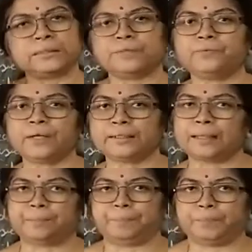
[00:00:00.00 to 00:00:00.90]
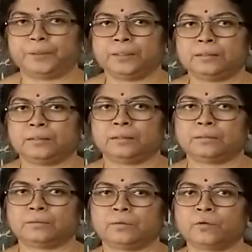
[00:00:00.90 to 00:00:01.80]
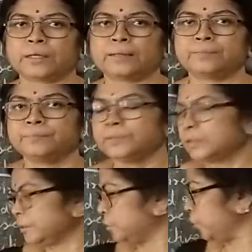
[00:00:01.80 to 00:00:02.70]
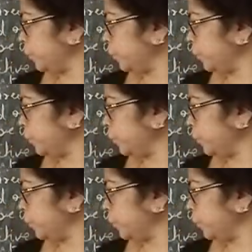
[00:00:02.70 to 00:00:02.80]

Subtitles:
different type. Okay, so